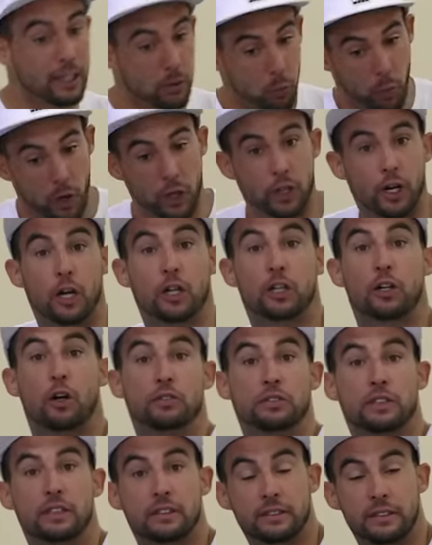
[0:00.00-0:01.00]
He can work on
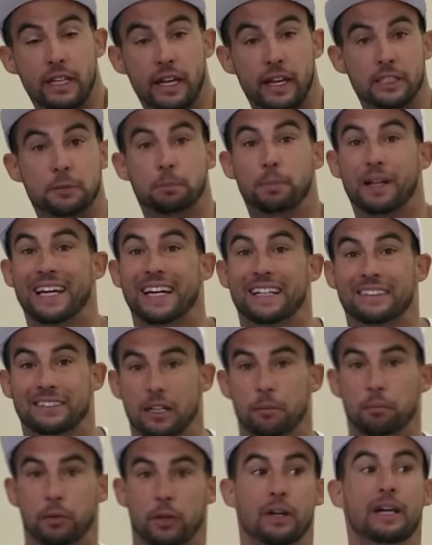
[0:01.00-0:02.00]
closing his stance. Plain and
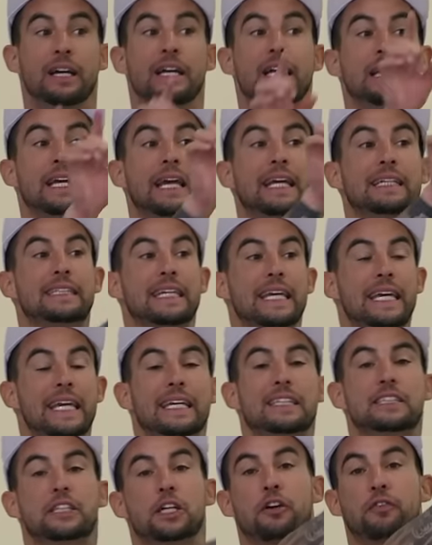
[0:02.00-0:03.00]
simple, it's
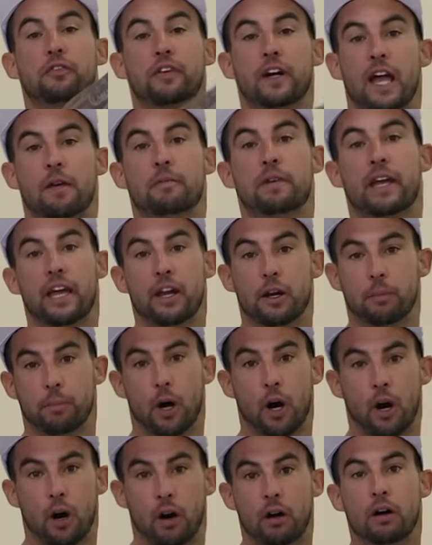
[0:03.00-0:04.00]
easier for him to hit a
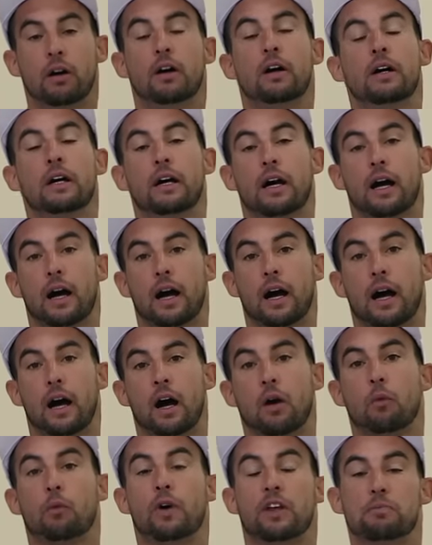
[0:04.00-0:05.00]
ball uh,
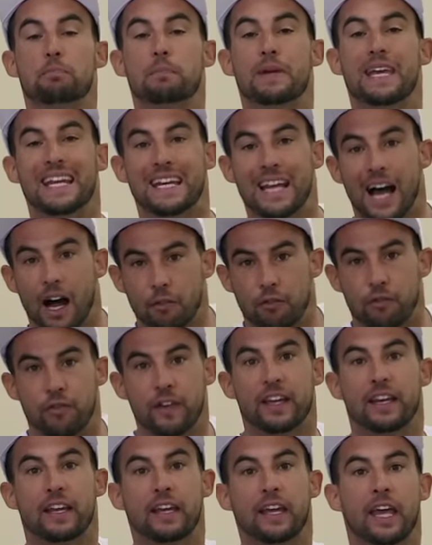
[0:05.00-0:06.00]
with me not
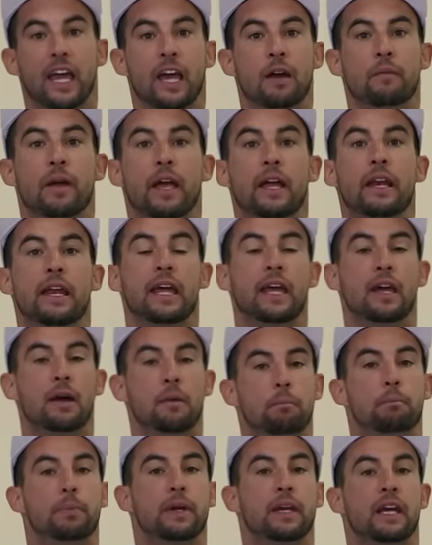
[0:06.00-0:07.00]
feeding him and
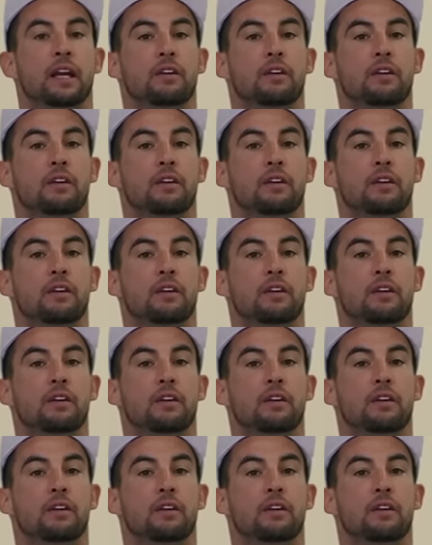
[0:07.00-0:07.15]
him being